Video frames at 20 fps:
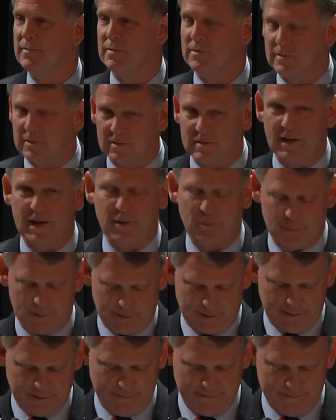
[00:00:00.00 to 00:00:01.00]

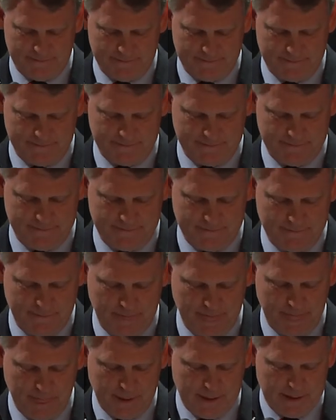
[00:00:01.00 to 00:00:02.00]
sustainability.
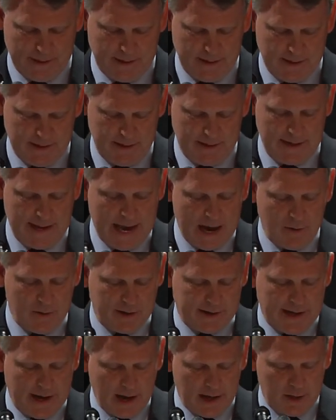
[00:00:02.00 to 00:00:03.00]
In
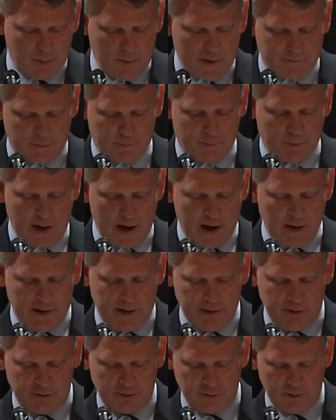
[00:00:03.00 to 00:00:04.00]
Howard County, we have a proud
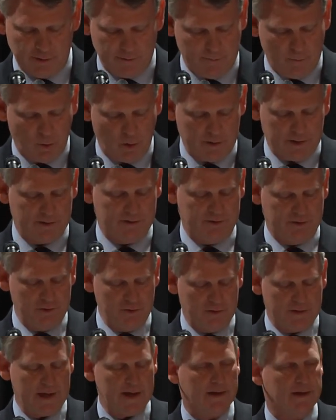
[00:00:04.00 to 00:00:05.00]
history of more than
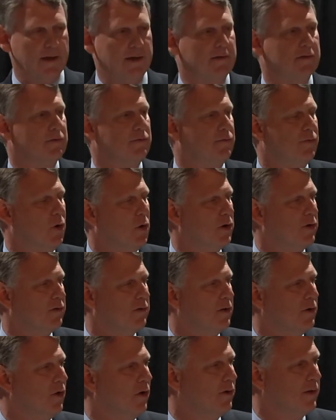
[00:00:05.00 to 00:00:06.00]
two decades of
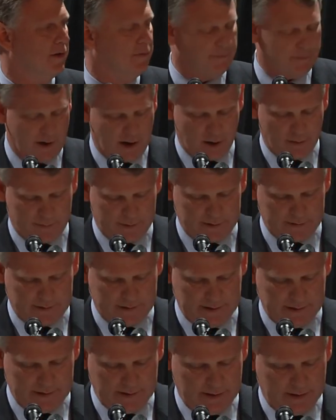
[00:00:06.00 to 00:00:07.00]
focusing on the environment,
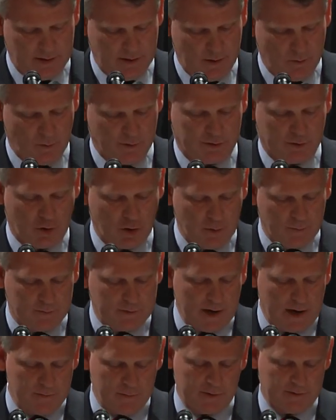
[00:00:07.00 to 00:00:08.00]
with
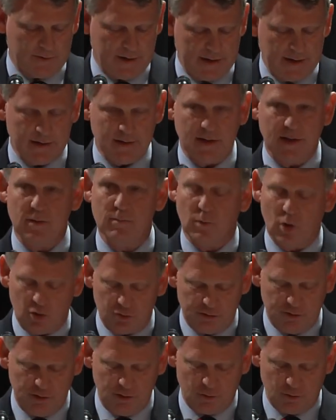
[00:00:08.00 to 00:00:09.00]
curbside recycling,
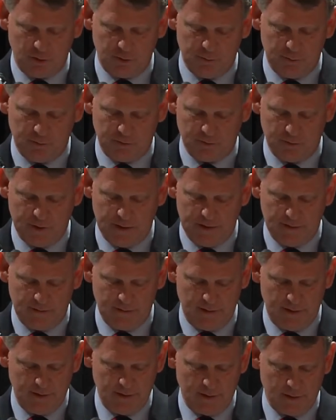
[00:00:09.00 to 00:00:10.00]
mulching Christmas trees,
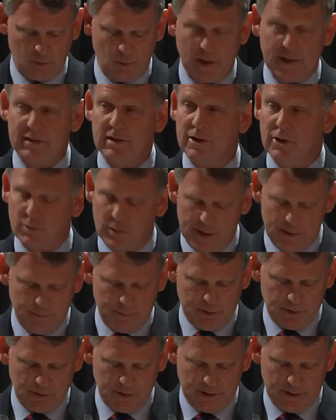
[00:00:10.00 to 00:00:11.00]
erecting green
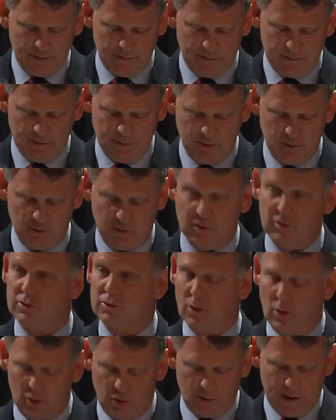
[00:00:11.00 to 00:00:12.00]
buildings, using
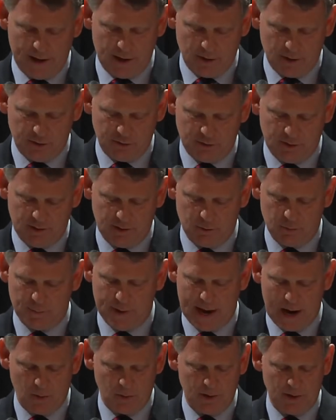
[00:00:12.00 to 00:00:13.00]
solar energy to
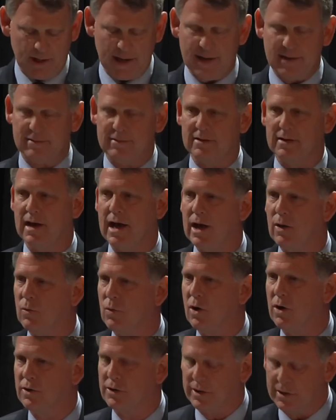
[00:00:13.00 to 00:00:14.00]
power lights and hot
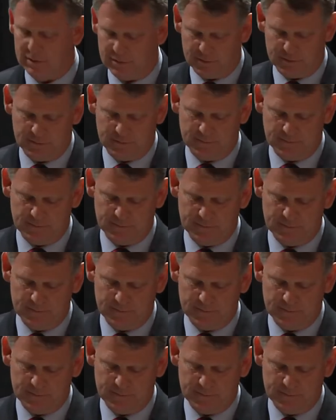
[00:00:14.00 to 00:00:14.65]
water heaters,